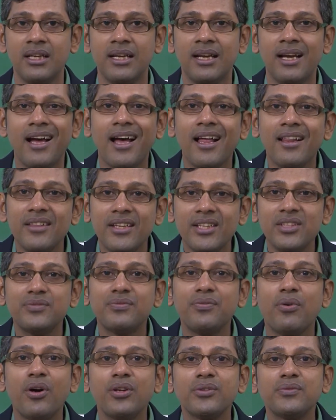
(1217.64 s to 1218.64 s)
and this
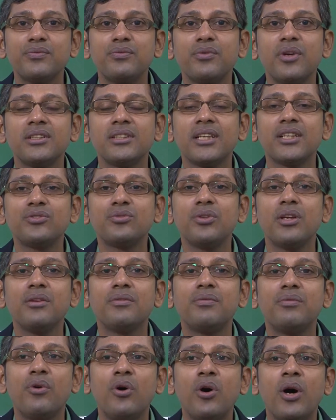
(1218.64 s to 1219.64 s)
phosphorus actually
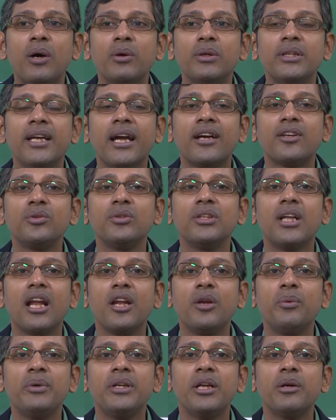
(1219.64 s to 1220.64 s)
react with the
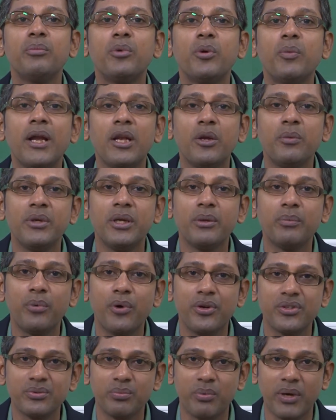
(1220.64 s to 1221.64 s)
aluminum from aluminum
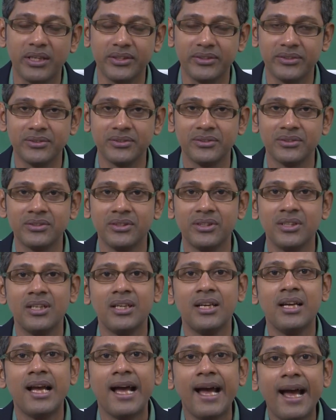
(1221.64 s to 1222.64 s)
phosphide,
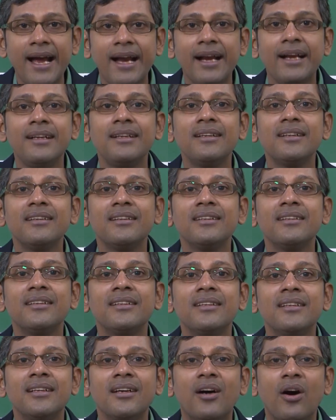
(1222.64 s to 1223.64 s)
and
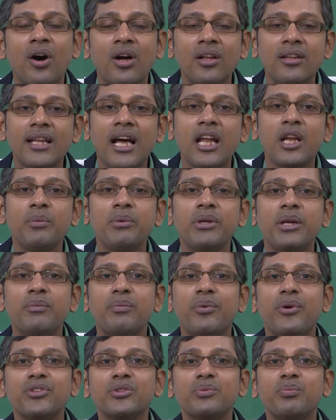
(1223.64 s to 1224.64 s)
on the aluminum
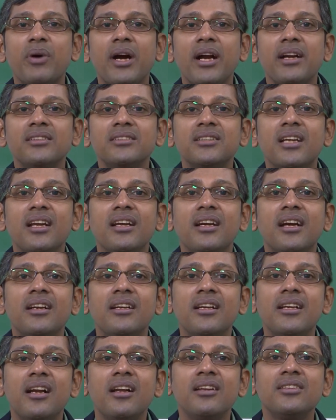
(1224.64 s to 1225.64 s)
phosphide silicon
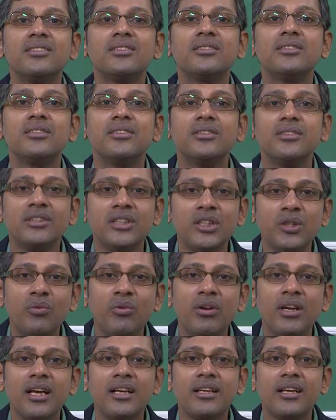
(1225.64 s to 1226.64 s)
needles
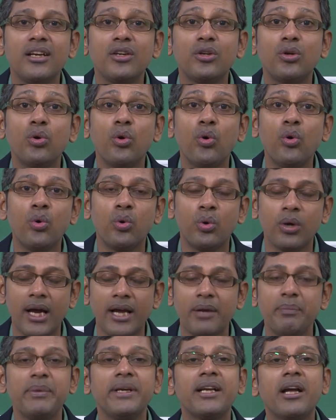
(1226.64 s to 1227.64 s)
nucleate and grow
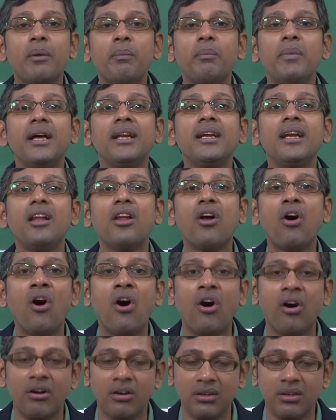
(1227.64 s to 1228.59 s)
and become very long.